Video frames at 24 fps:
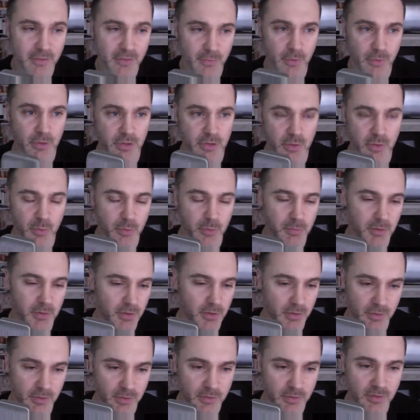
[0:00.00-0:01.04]
version would
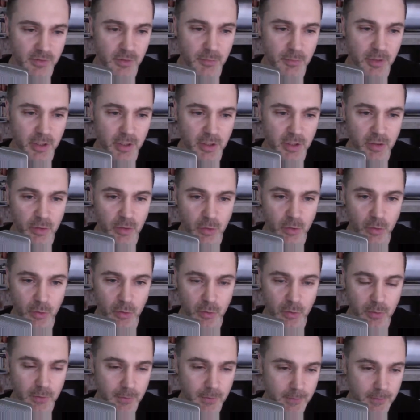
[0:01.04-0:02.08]
be somebody who
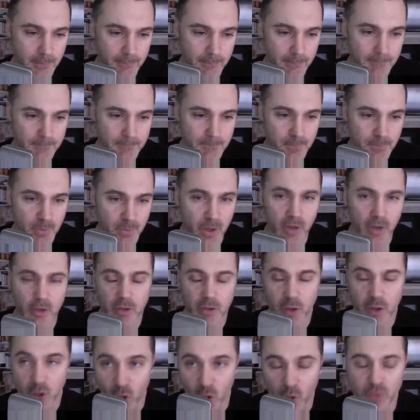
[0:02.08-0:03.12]

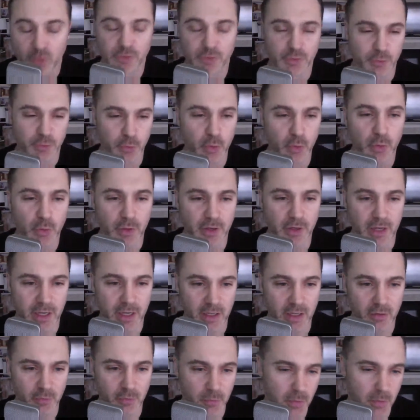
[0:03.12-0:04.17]
goes through the
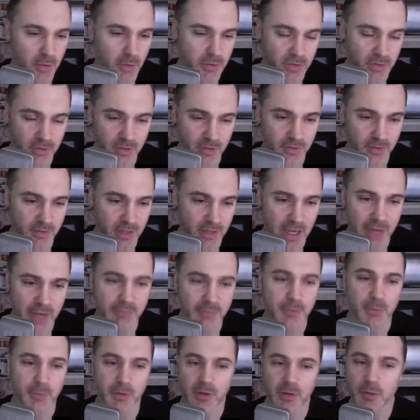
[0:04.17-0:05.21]
negative emotion, doesn't have
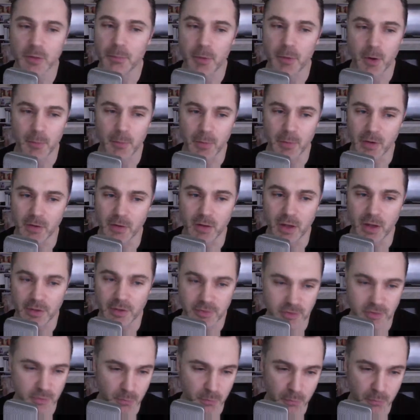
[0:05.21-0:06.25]
to compartmentalize,
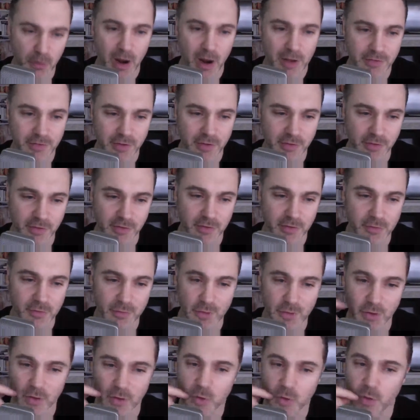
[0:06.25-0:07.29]
just processes it
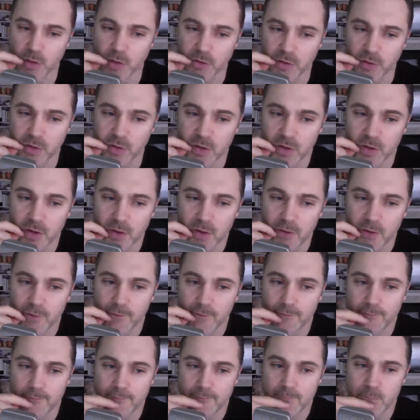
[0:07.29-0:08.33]
very quickly.
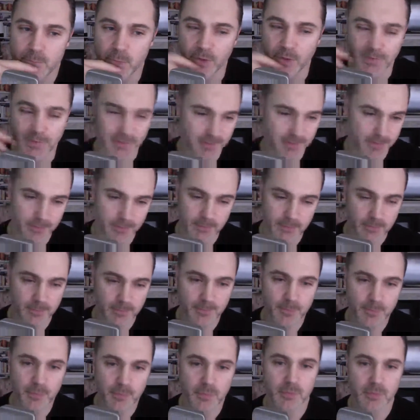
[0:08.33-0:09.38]
But
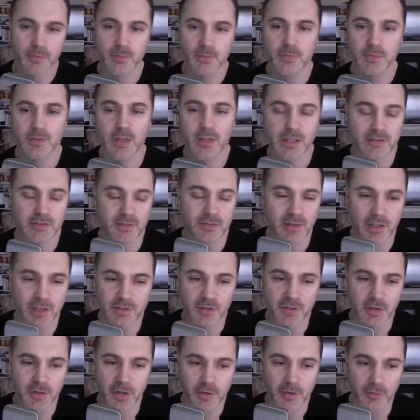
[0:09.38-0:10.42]
that's
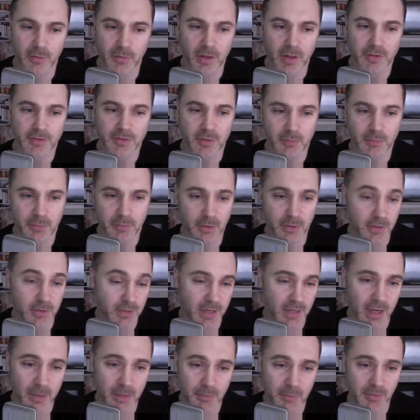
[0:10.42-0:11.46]
another lesson. But
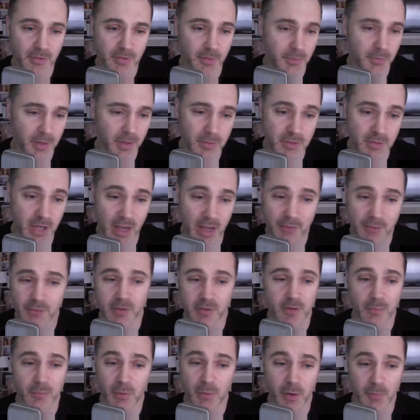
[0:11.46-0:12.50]
yeah, I mean, sometimes you have to
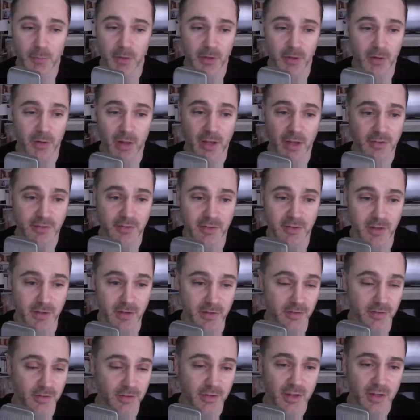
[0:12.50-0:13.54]
compartmentalize
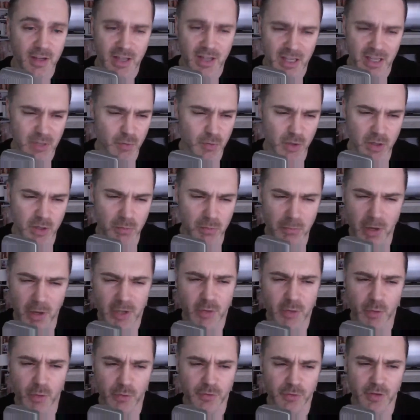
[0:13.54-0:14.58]
things, even in
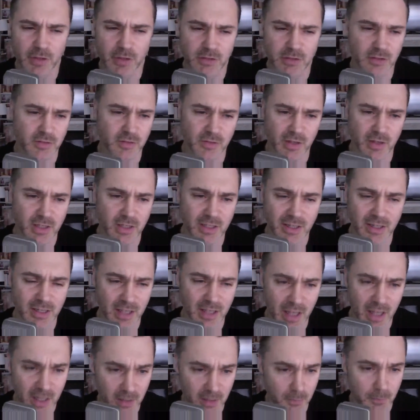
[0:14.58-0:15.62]
micro sessions, like in a
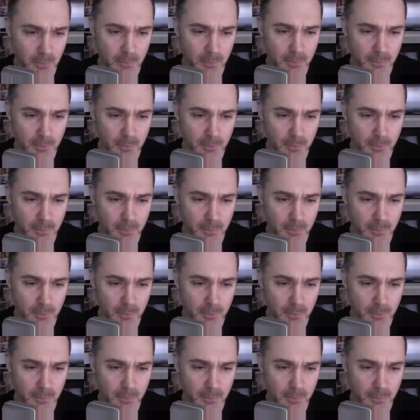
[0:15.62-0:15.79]
game.